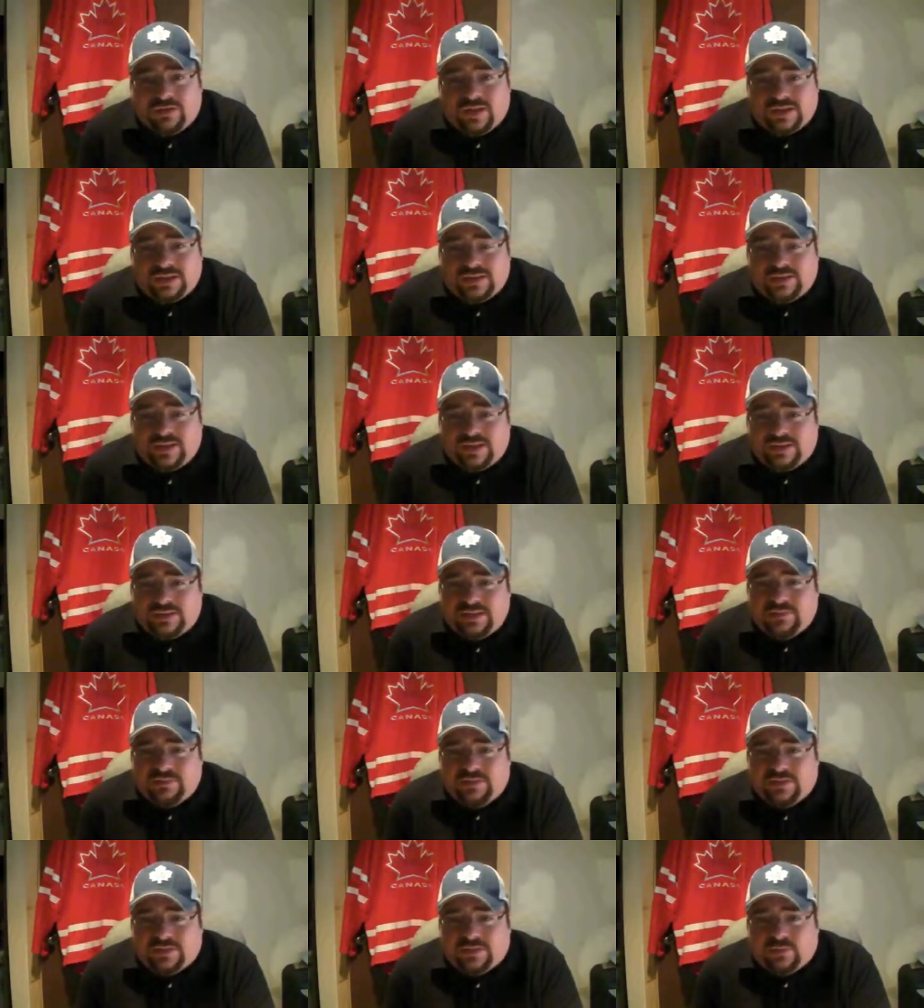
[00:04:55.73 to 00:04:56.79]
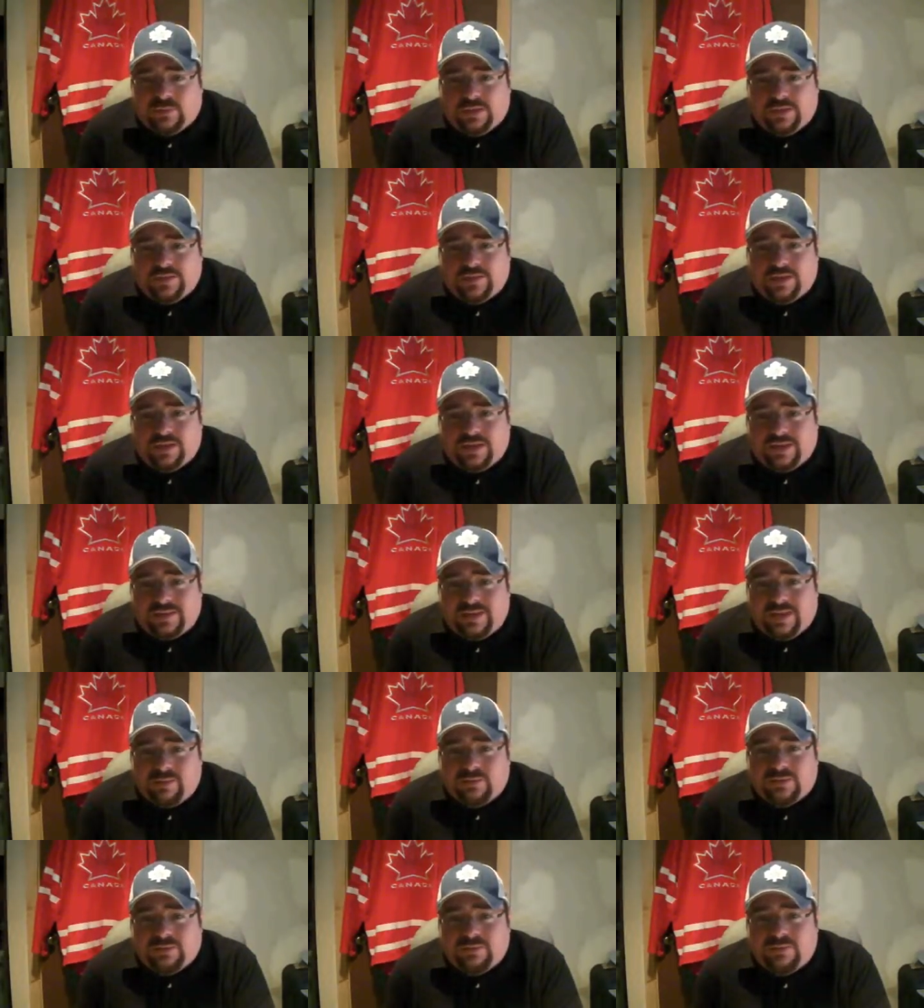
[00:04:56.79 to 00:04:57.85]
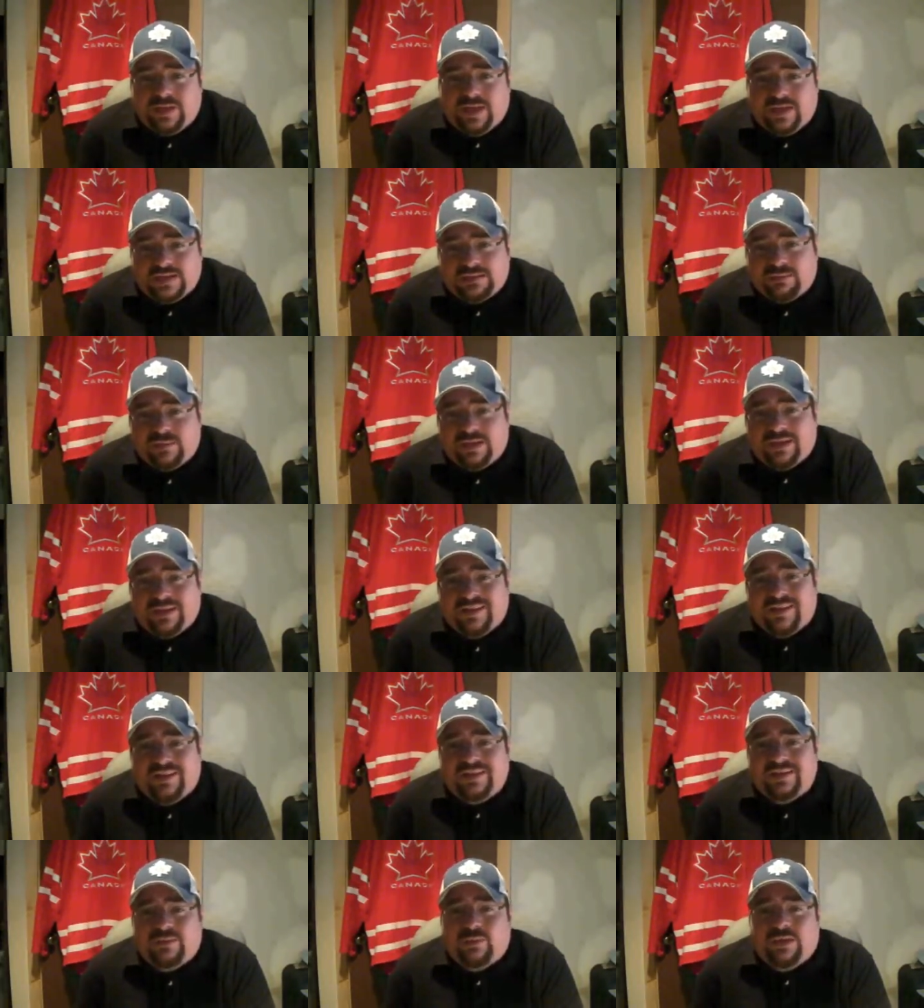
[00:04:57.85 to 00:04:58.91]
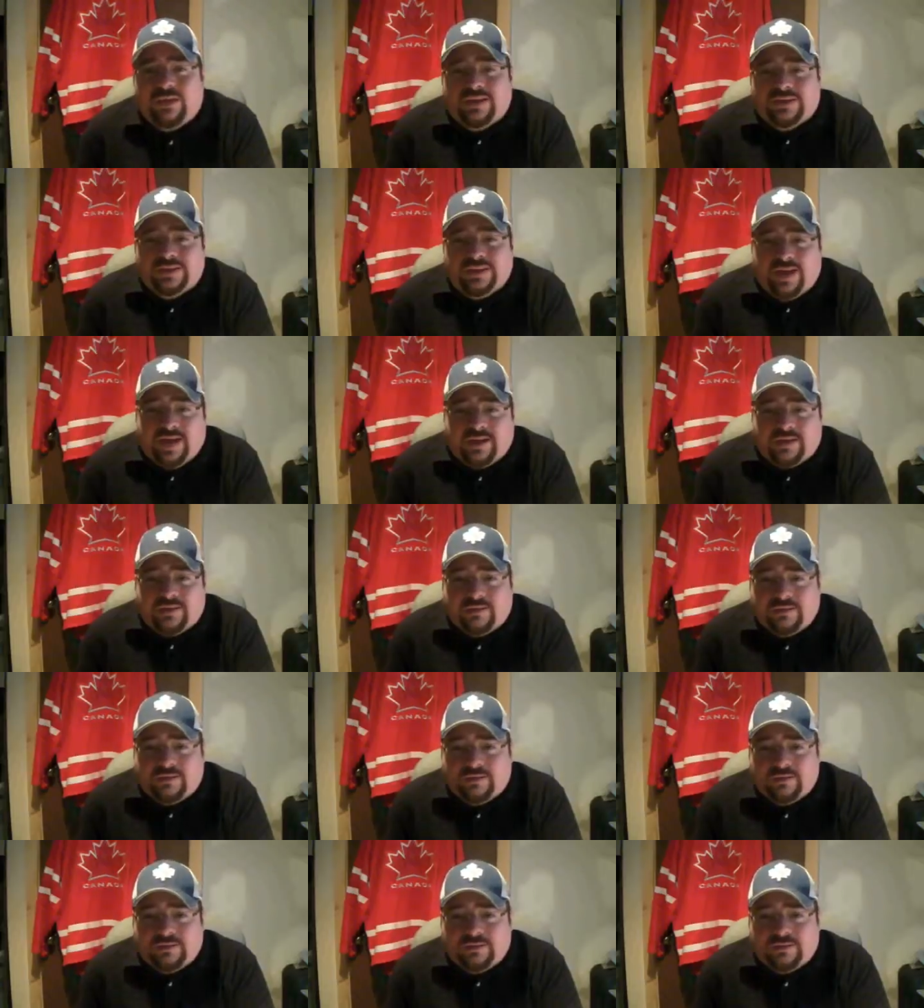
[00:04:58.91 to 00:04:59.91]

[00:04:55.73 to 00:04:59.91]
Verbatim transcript: So that's that's it for this week, and that was that has been this week in tech.